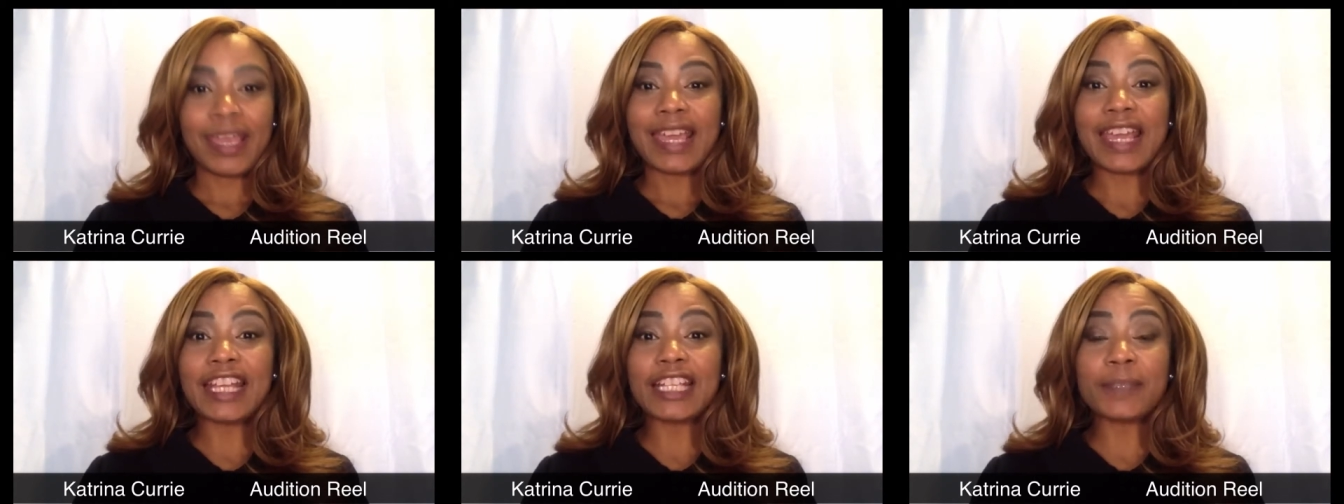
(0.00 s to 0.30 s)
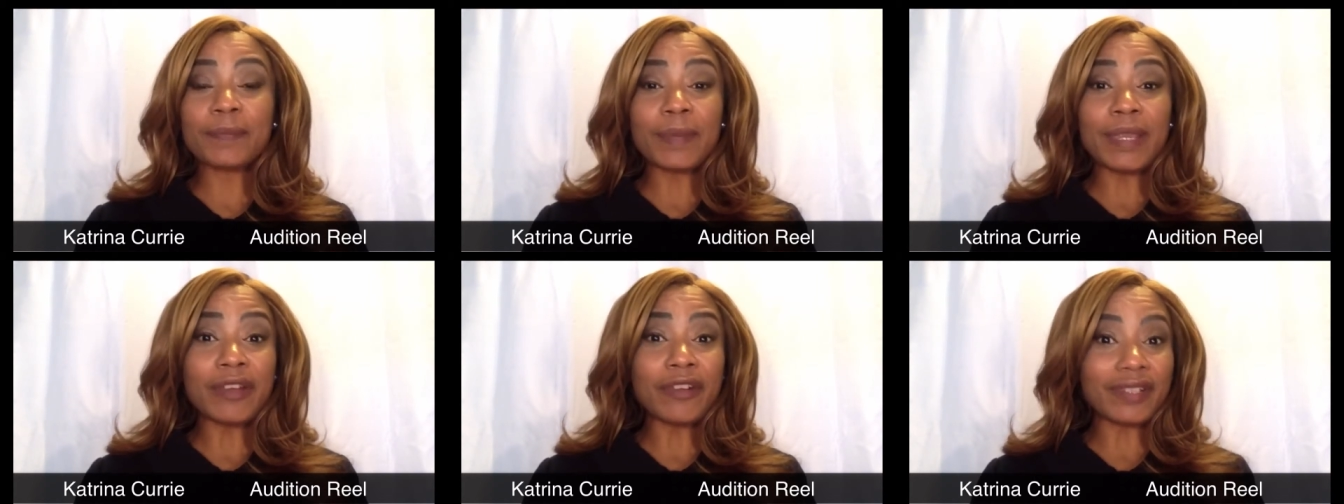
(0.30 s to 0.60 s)

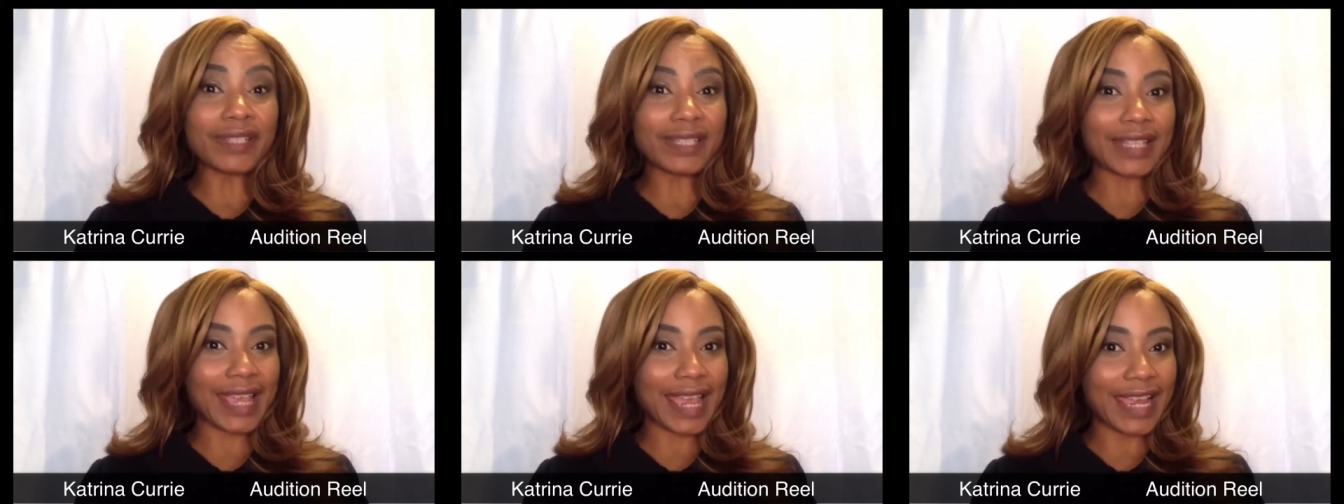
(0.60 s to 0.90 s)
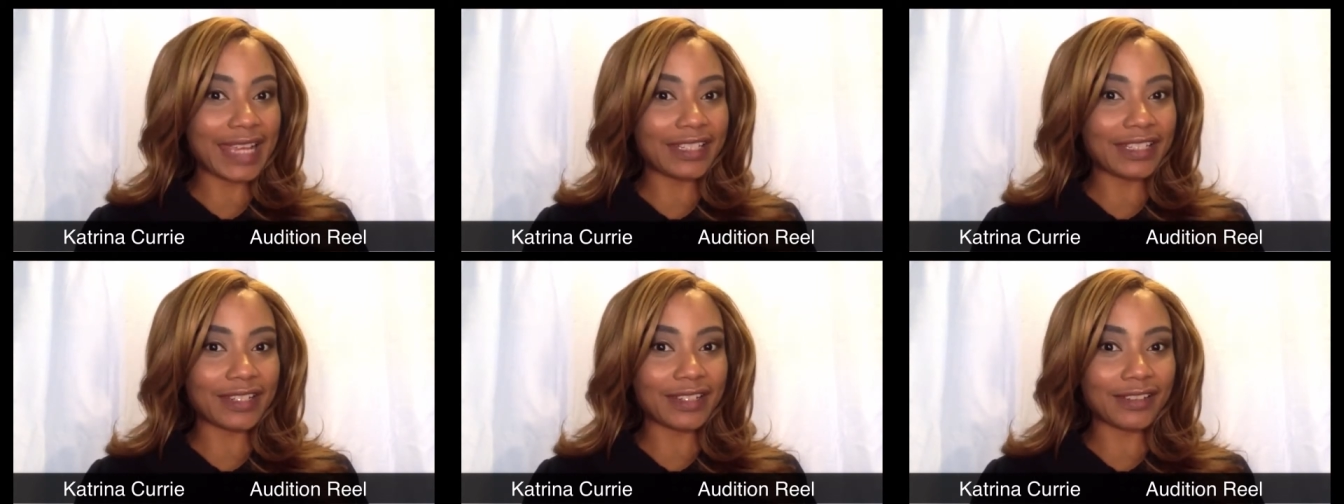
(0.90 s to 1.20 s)
Experienced
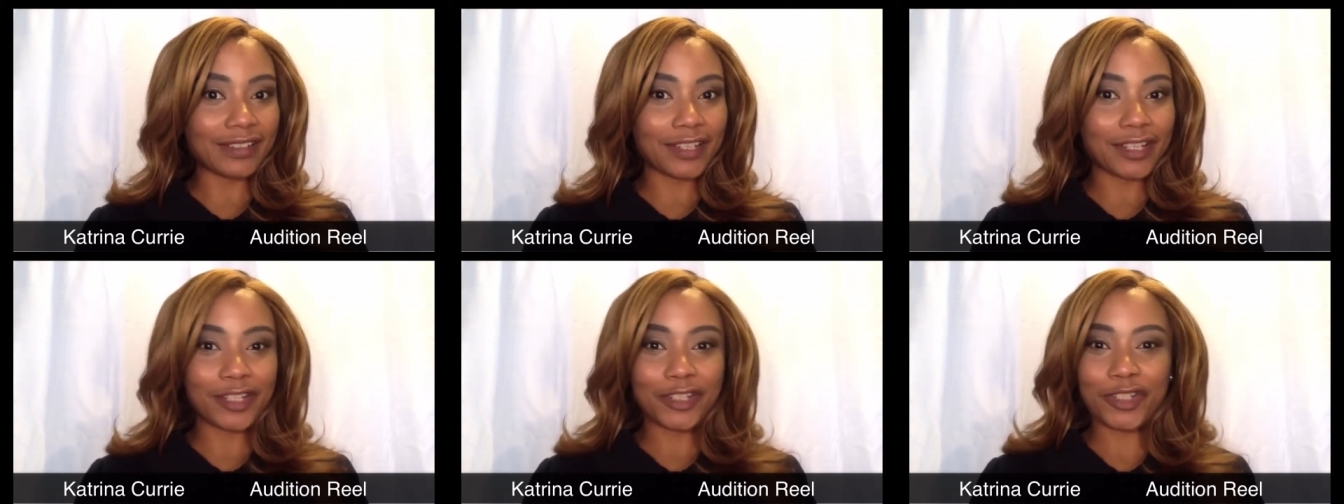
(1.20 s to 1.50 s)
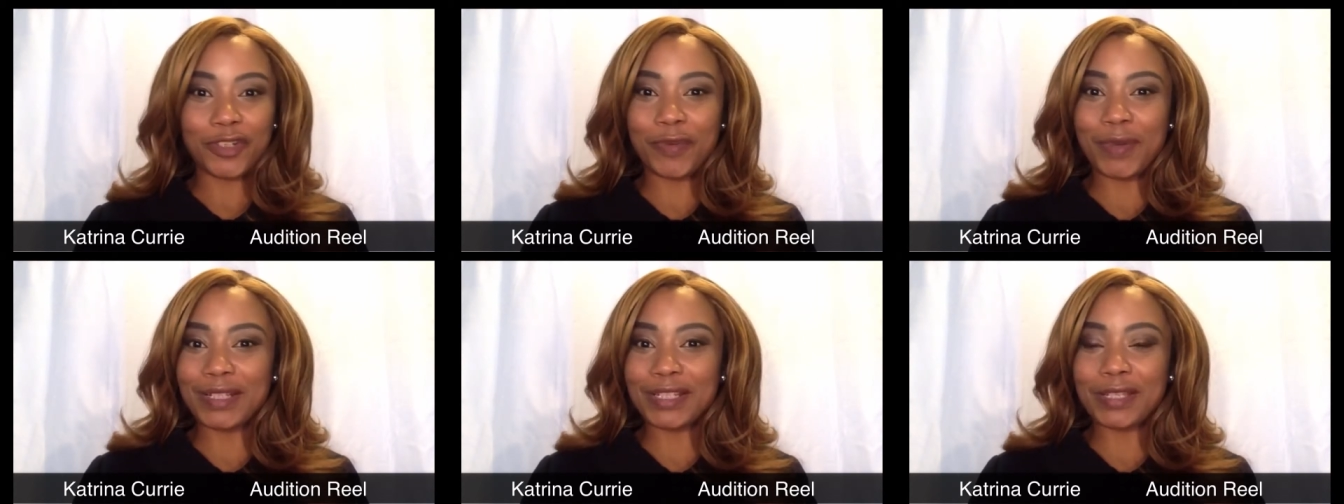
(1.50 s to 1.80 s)
agents,
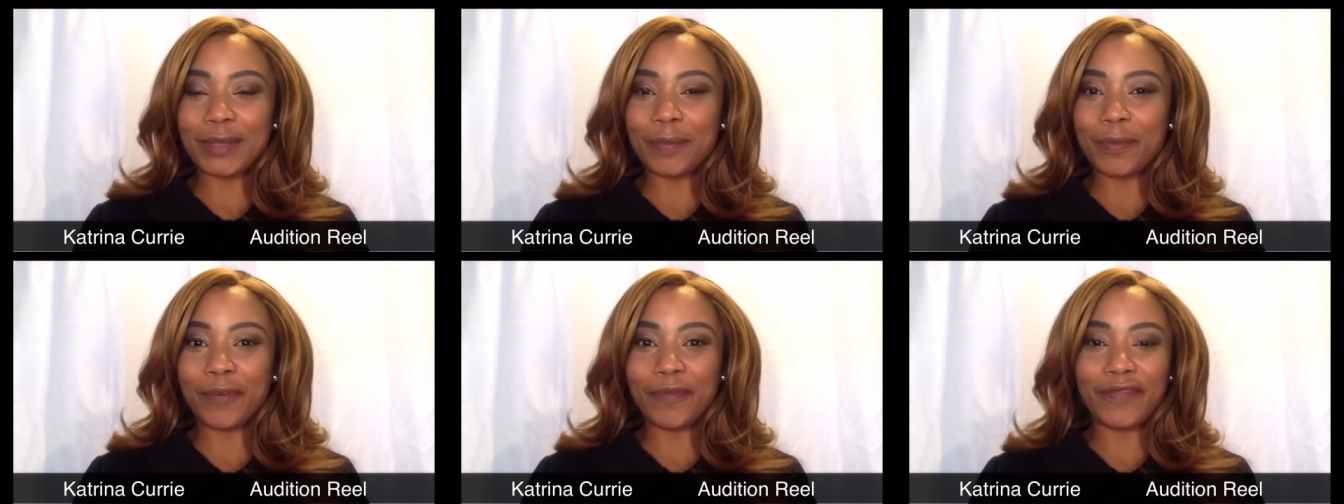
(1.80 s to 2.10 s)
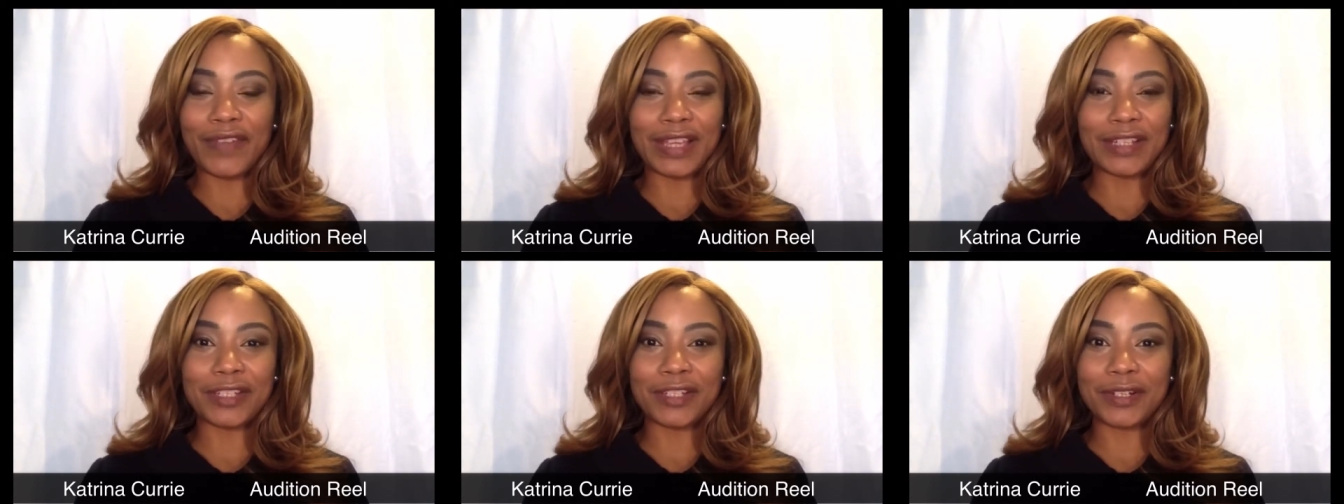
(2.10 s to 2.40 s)
trusted
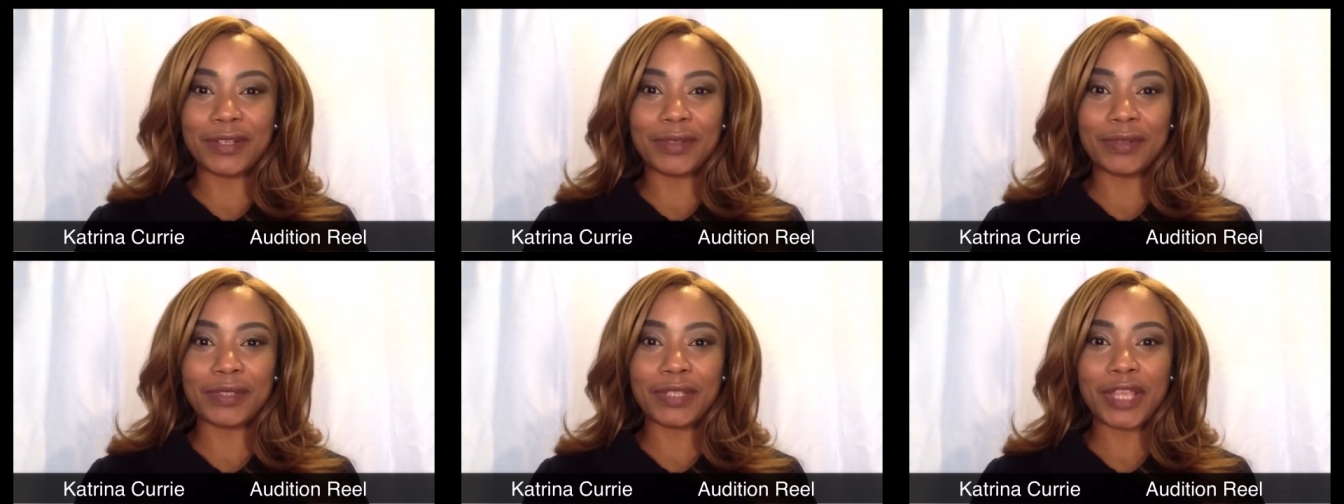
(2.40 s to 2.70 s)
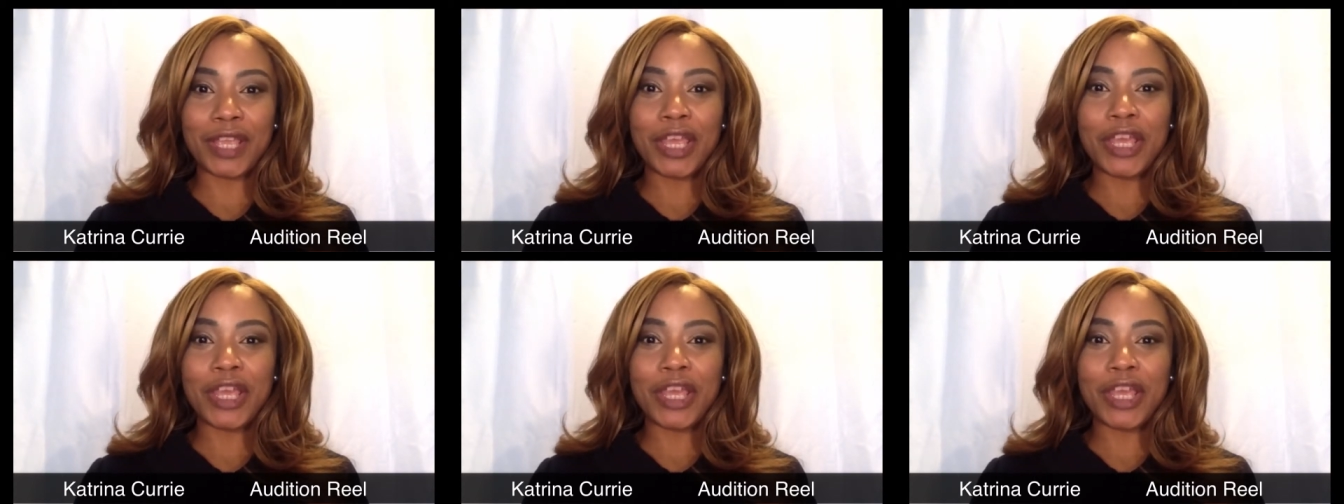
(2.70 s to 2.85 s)
professionals,